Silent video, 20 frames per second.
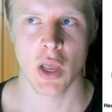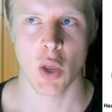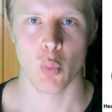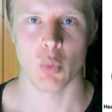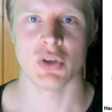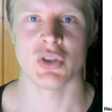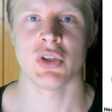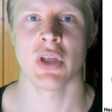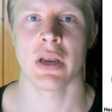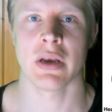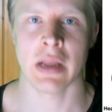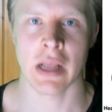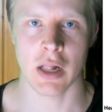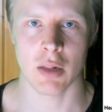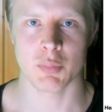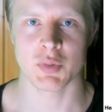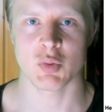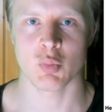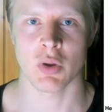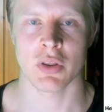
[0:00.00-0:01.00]
which then
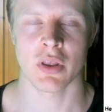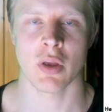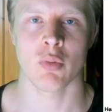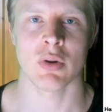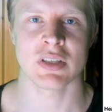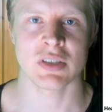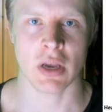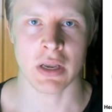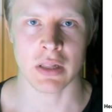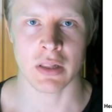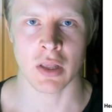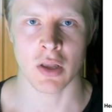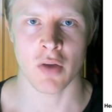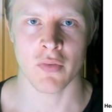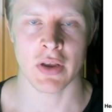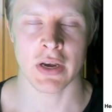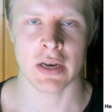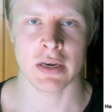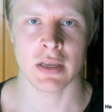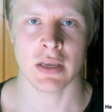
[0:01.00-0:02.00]
helps with the recycling
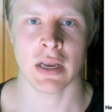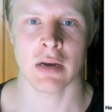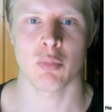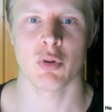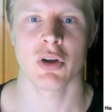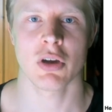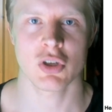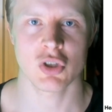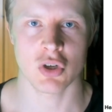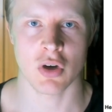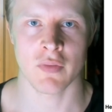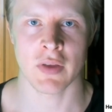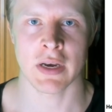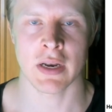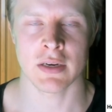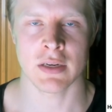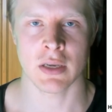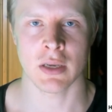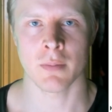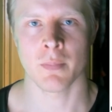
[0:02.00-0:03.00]
of NAD and production of
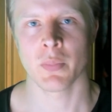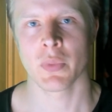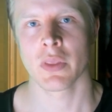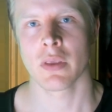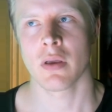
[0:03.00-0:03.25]
NAD.